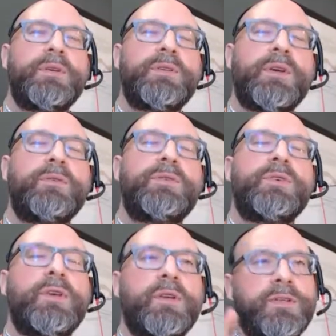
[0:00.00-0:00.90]
So it's
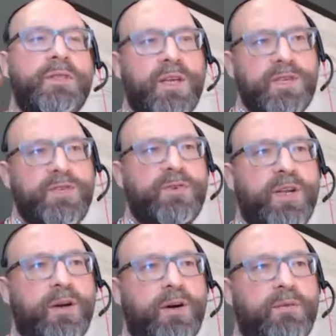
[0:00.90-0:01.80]
the history
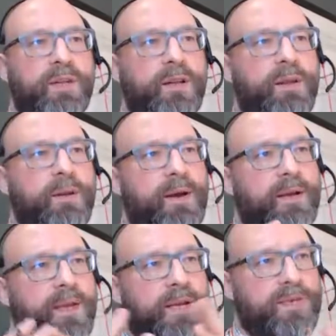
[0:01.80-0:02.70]
of a little bit about
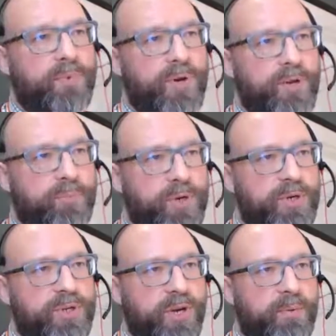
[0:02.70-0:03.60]
Gaze the Word
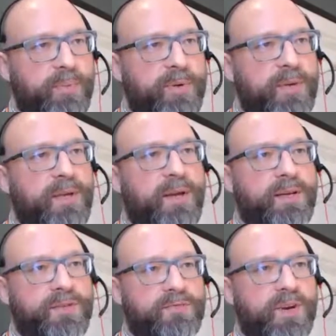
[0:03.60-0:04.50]
bookshop as
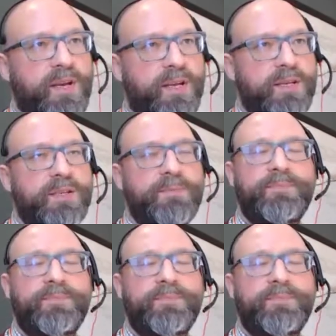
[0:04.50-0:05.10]
it's raided.